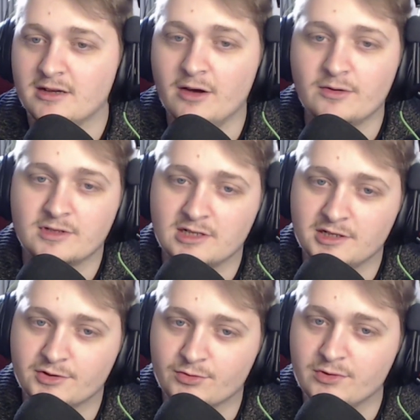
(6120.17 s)
to go and
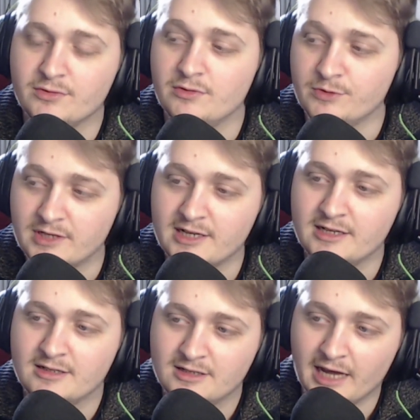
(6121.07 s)
see Drew, who
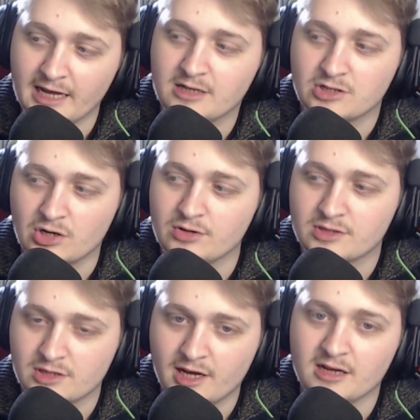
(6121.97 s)
did take
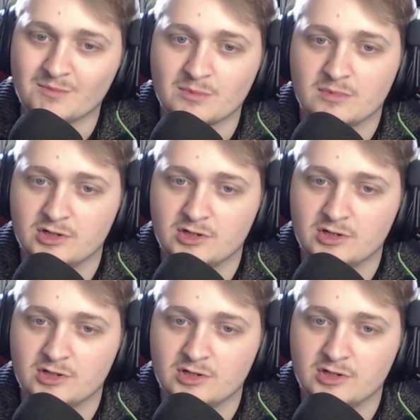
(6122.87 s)
John's name.